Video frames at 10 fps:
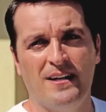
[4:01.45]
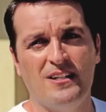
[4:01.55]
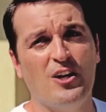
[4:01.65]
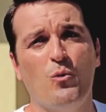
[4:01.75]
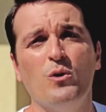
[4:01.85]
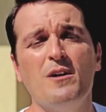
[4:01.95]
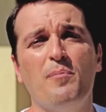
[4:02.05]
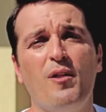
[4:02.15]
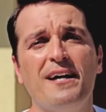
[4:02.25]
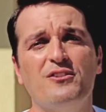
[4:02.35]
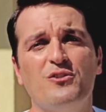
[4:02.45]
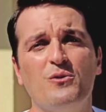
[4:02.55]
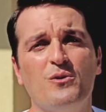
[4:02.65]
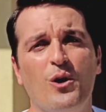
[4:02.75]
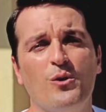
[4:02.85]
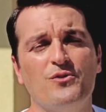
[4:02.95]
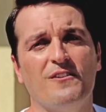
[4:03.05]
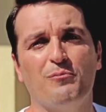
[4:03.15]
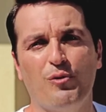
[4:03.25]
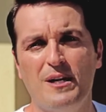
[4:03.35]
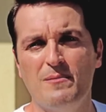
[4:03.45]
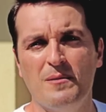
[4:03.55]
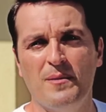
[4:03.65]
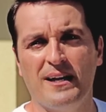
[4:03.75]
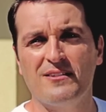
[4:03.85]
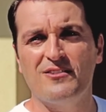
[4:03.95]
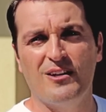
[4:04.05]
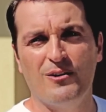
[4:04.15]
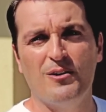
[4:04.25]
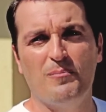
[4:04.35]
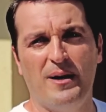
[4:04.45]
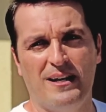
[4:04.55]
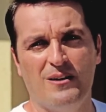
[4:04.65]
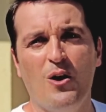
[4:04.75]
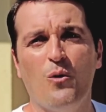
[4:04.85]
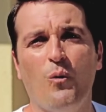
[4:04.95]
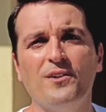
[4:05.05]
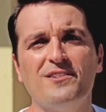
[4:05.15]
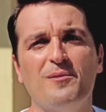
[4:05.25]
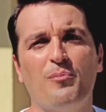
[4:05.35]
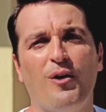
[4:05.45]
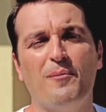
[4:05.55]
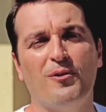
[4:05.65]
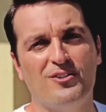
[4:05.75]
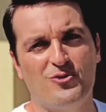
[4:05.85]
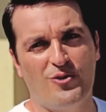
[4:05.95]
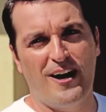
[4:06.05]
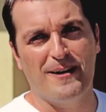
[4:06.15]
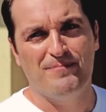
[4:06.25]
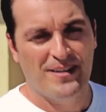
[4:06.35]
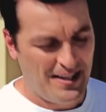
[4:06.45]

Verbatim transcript: Now you'll want to apply two coats of premium exterior paint once the primer has dried.